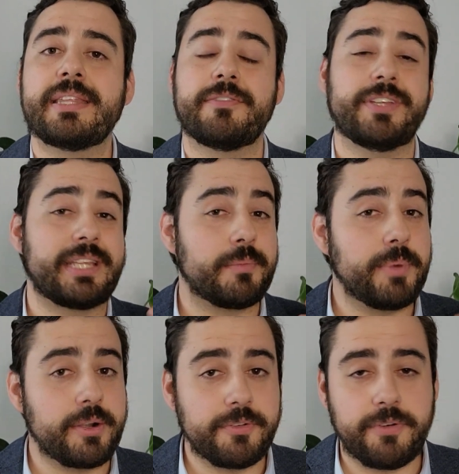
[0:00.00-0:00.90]
The feet are
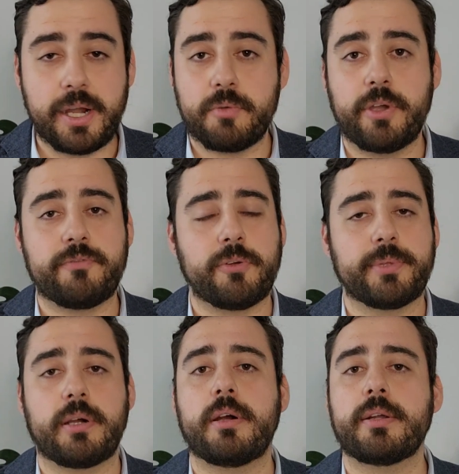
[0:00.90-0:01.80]
very far away from
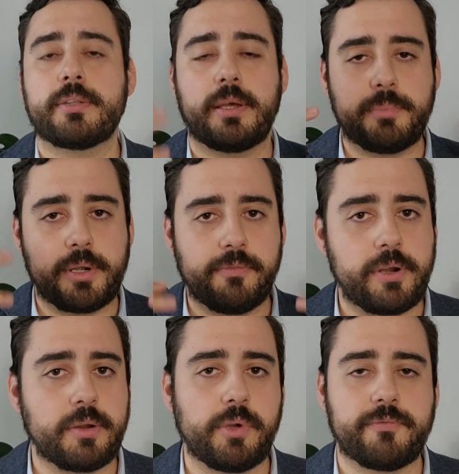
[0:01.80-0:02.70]
the heart, very
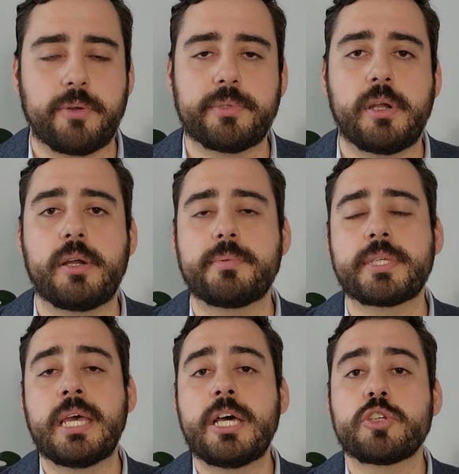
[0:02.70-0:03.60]
far away from the
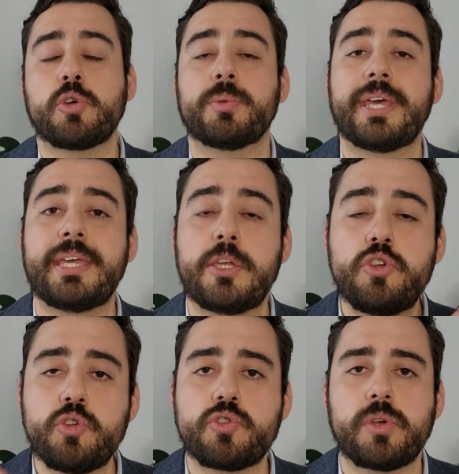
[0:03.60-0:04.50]
nerves, so they
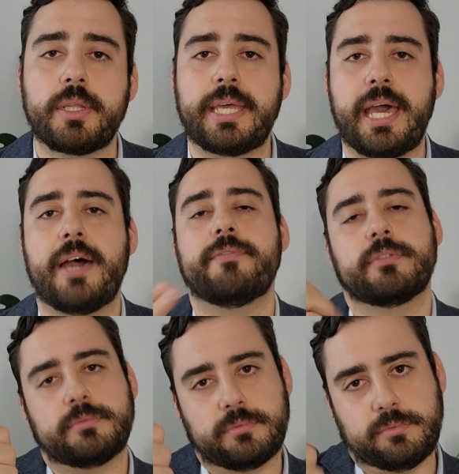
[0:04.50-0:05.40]
usually
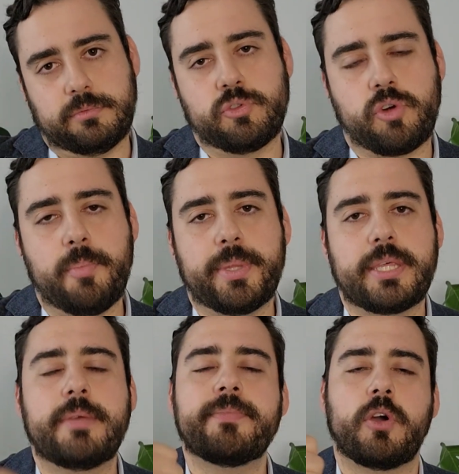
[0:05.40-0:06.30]
have
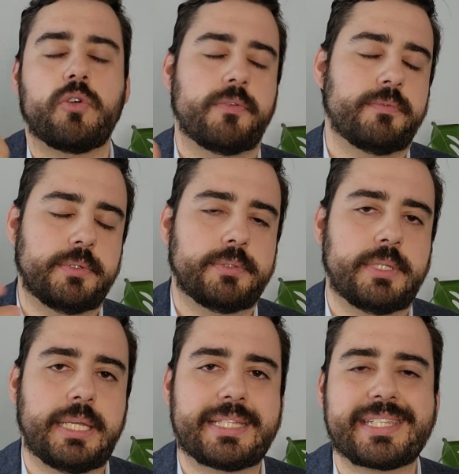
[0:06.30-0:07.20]
neuropathy, or
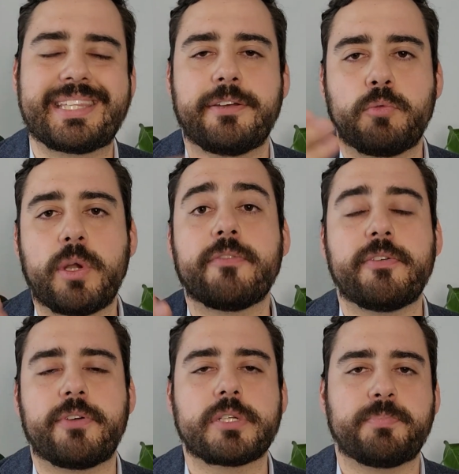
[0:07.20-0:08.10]
it's one of
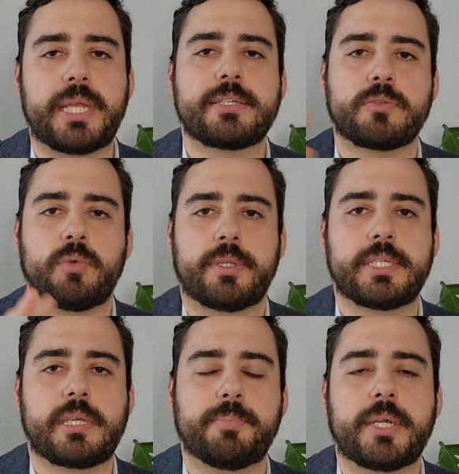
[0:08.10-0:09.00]
the first places where
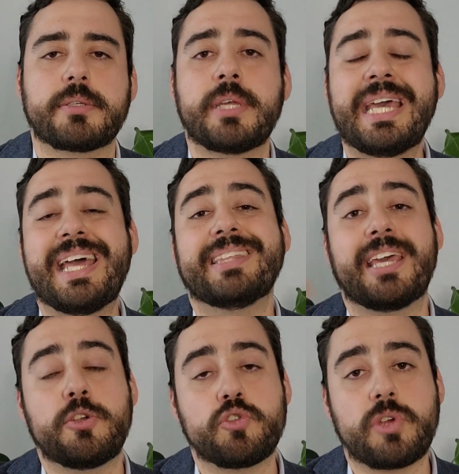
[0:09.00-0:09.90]
this appears.
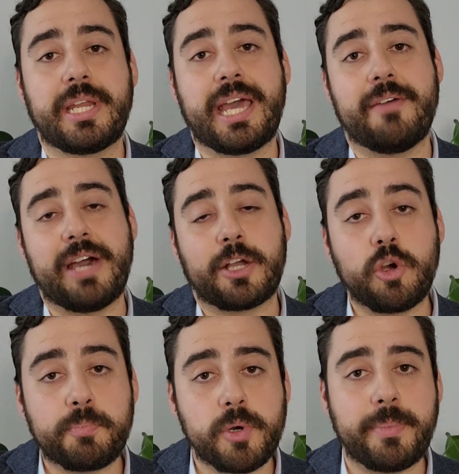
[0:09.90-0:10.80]
They usually have a
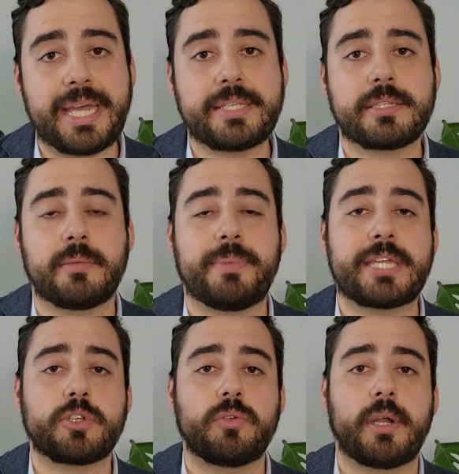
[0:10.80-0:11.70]
compromised
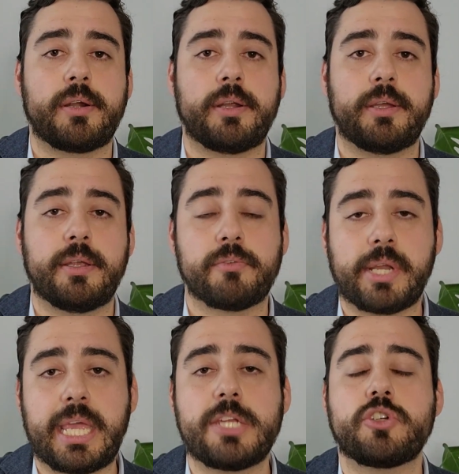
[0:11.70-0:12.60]
vascular
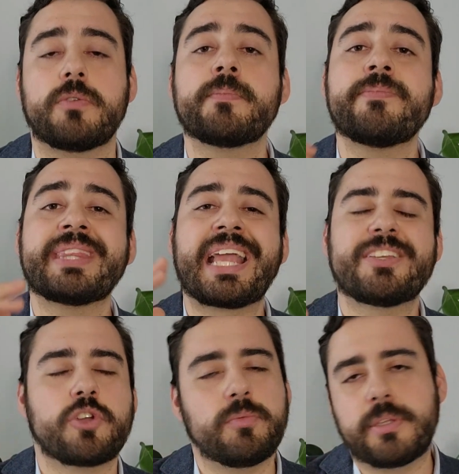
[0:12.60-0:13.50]
irrigation,
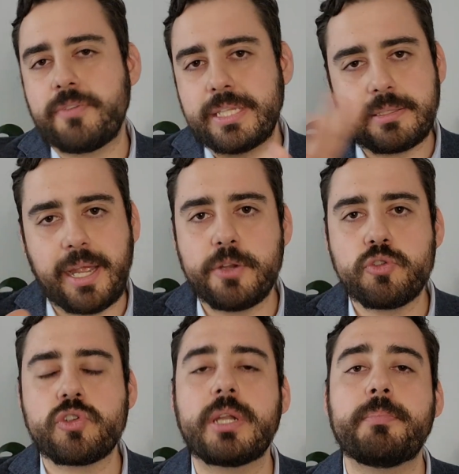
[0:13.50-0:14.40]
so the feet are
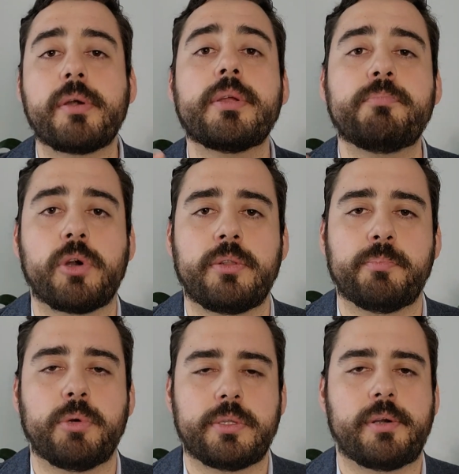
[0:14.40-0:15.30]
usually very
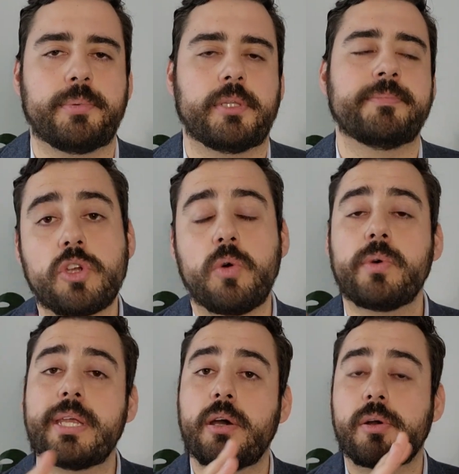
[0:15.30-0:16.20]
vulnerable.
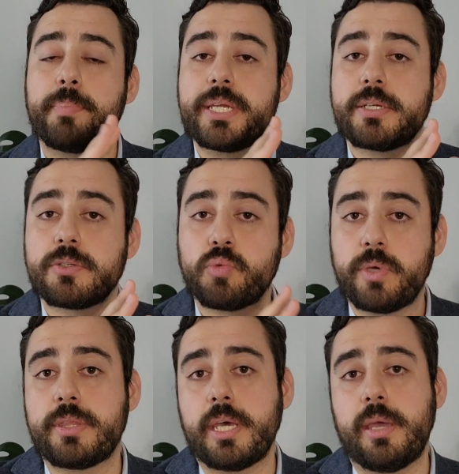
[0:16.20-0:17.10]
So in our patients
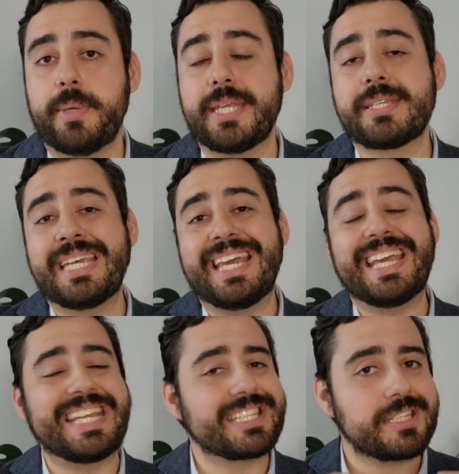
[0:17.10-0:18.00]
with diabetes,
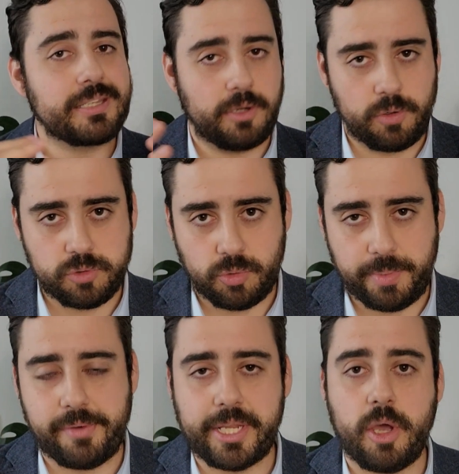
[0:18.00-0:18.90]
it's also
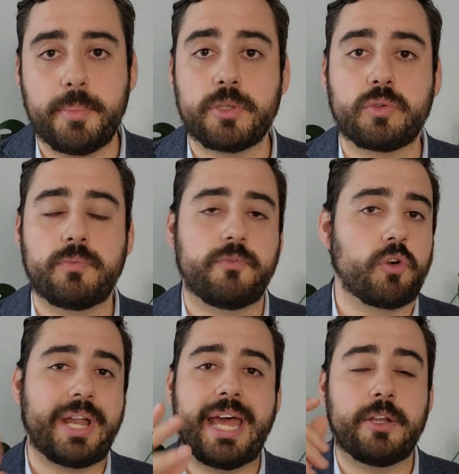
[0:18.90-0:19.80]
very common
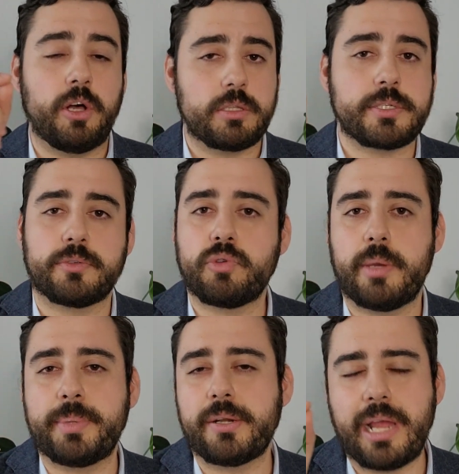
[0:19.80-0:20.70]
for an ulcer
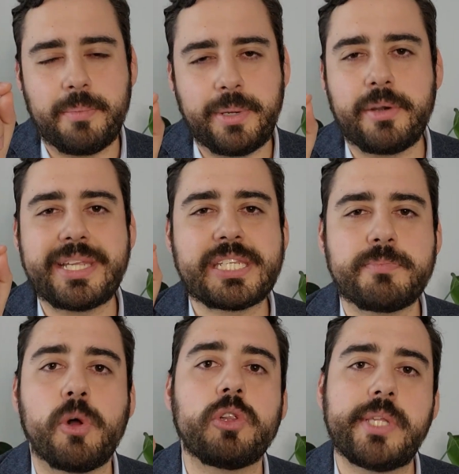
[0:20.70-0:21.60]
to appear, a very
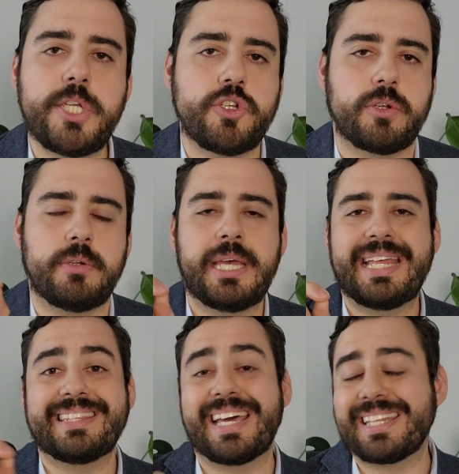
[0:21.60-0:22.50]
small lesion
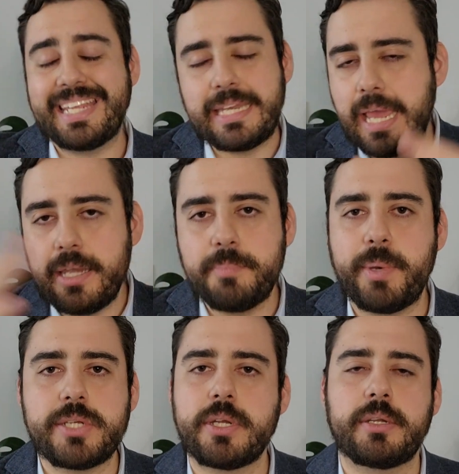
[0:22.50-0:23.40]
that in any
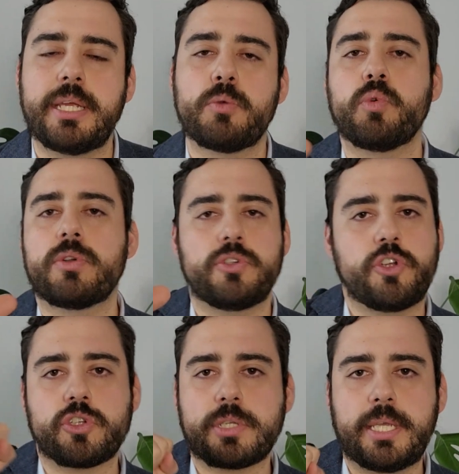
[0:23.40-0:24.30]
patient it would
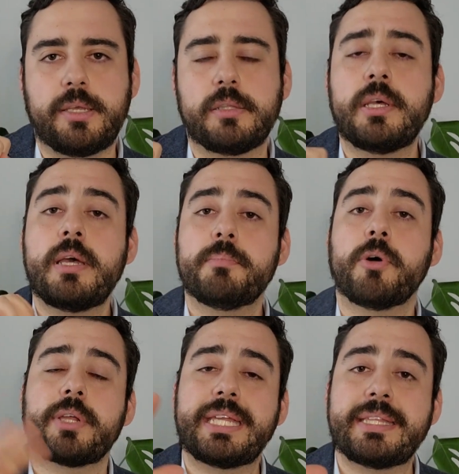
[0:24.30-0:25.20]
just heal,
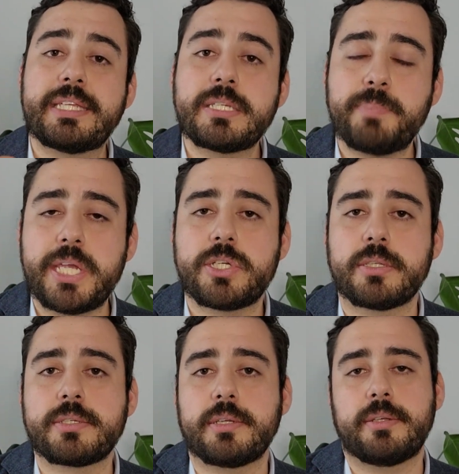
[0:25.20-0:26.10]
but in these
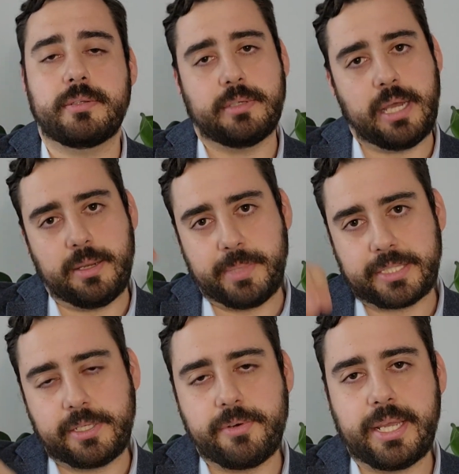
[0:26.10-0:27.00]
patients, and a
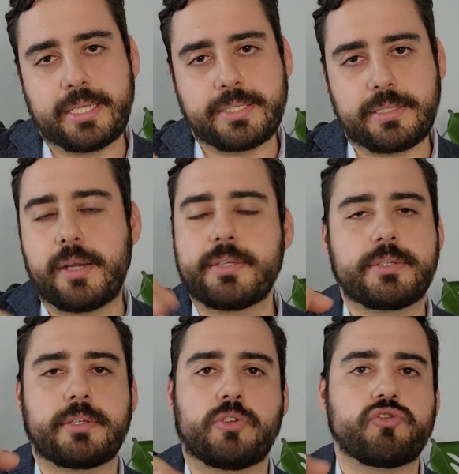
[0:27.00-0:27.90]
bacteria
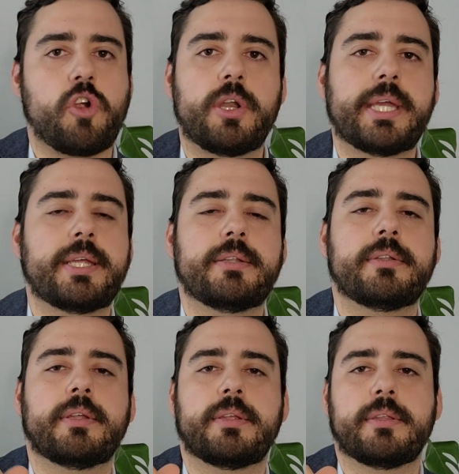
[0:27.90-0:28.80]
starts crawling
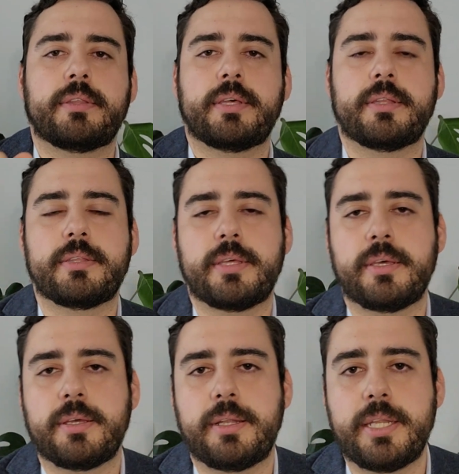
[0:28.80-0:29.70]
in,
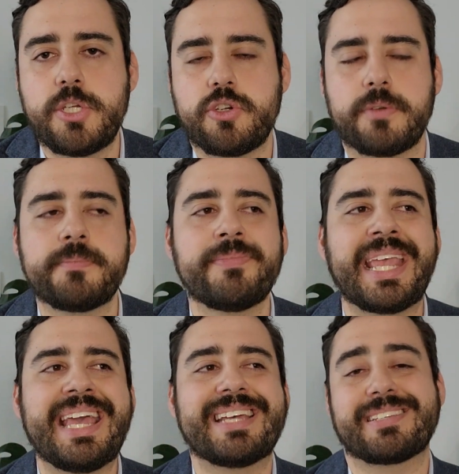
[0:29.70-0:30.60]
the lesion
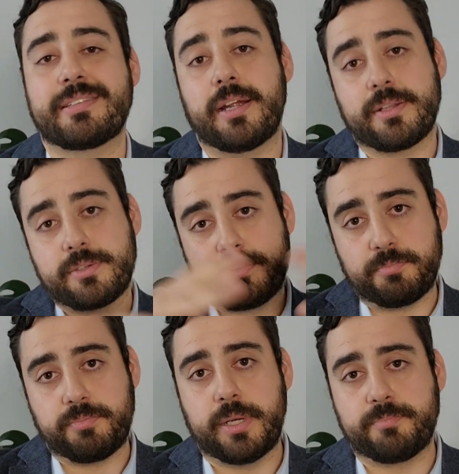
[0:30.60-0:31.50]
starts
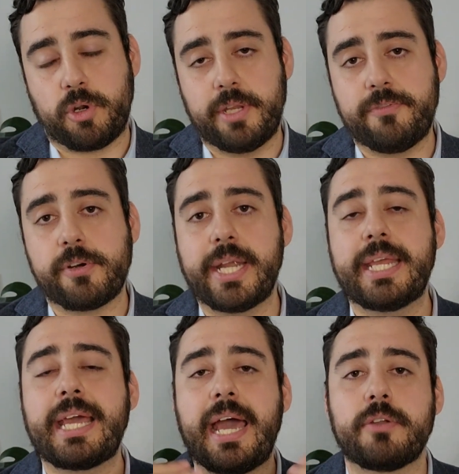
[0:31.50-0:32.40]

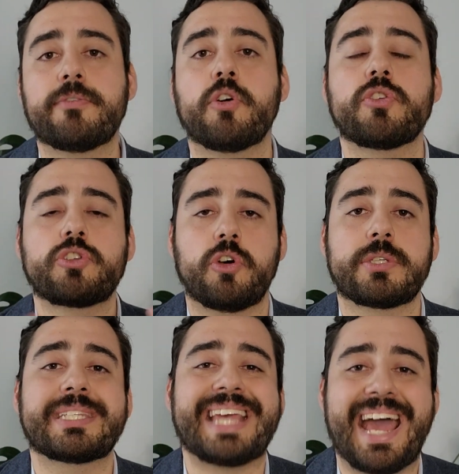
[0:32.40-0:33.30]
proliferating and of course
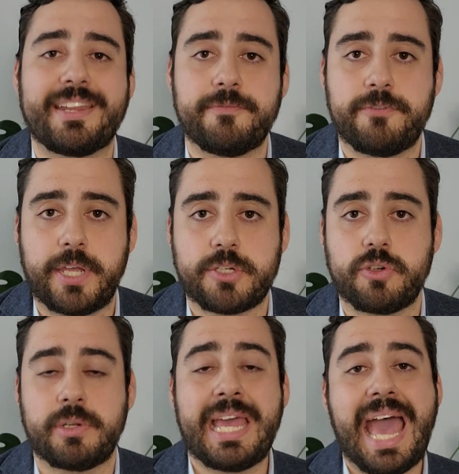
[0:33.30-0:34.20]
causes an infection.